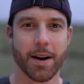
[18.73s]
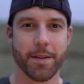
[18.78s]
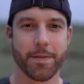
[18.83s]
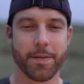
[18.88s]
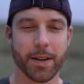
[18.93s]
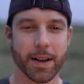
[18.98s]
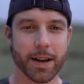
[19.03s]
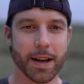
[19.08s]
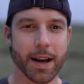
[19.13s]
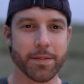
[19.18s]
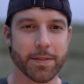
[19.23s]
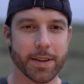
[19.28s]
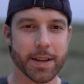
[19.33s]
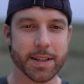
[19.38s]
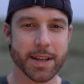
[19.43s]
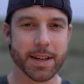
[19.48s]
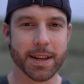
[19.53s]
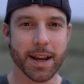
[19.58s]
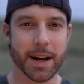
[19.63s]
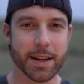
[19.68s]
I feel like I've
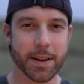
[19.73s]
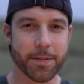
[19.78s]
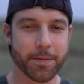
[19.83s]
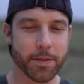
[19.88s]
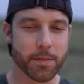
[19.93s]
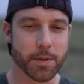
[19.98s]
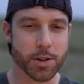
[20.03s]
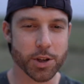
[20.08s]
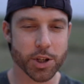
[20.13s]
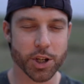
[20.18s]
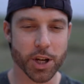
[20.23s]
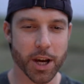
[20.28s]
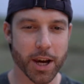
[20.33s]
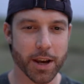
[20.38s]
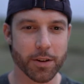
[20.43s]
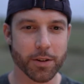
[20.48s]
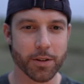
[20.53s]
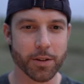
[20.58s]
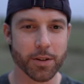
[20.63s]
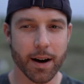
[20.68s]
disconnected from this
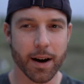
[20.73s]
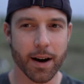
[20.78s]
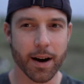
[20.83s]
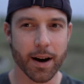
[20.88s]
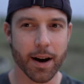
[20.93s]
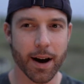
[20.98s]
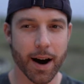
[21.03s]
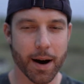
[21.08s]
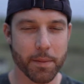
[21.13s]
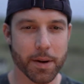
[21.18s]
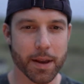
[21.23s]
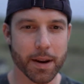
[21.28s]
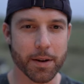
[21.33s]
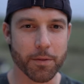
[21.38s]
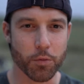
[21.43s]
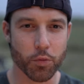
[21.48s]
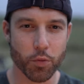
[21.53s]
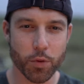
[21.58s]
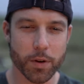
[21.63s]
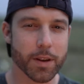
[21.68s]
channel. I'm
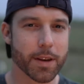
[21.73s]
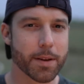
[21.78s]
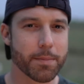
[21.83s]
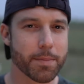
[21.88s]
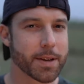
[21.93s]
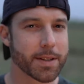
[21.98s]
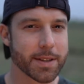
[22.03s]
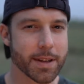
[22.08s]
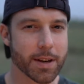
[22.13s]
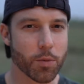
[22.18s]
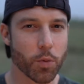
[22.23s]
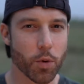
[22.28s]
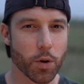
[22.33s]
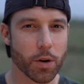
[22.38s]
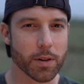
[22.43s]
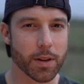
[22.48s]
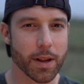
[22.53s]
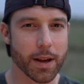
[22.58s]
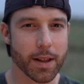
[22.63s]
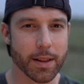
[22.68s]
getting really busy at
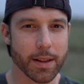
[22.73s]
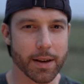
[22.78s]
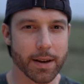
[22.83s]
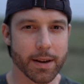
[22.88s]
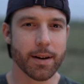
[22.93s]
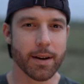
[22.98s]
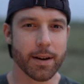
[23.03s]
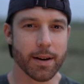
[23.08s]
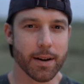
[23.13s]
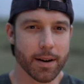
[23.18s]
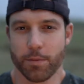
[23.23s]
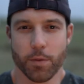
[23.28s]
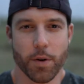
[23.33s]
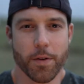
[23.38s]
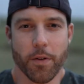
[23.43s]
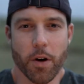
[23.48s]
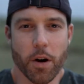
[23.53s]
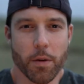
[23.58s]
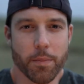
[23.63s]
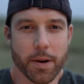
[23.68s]
work lately.
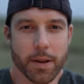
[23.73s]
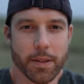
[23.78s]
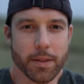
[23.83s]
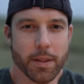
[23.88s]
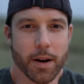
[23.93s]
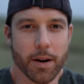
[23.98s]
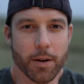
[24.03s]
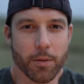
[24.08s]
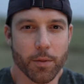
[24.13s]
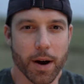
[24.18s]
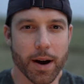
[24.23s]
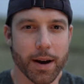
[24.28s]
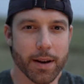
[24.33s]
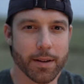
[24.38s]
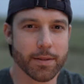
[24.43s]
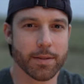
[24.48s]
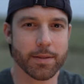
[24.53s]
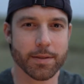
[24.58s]
We've all been there, right?